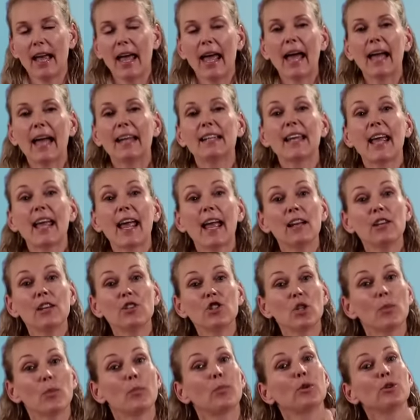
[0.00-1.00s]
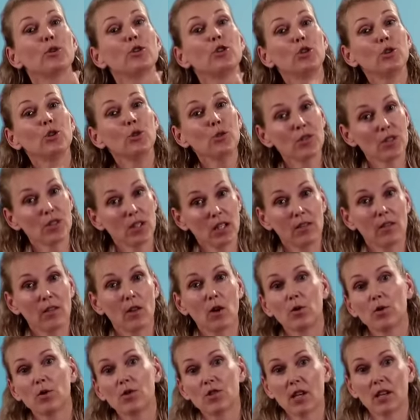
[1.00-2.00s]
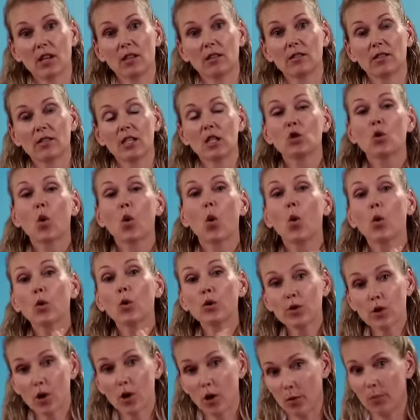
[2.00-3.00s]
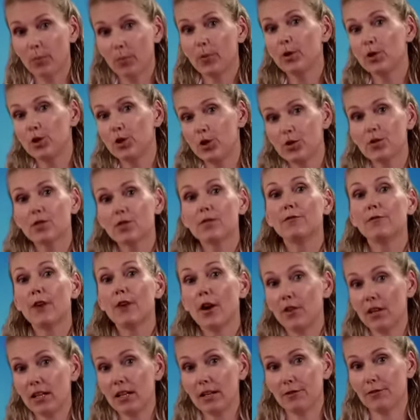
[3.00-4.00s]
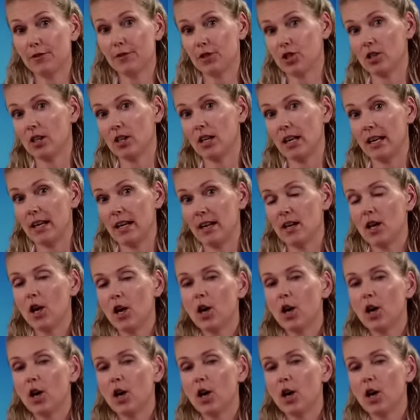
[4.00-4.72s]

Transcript: And energy produced in those cells is also produced very efficiently.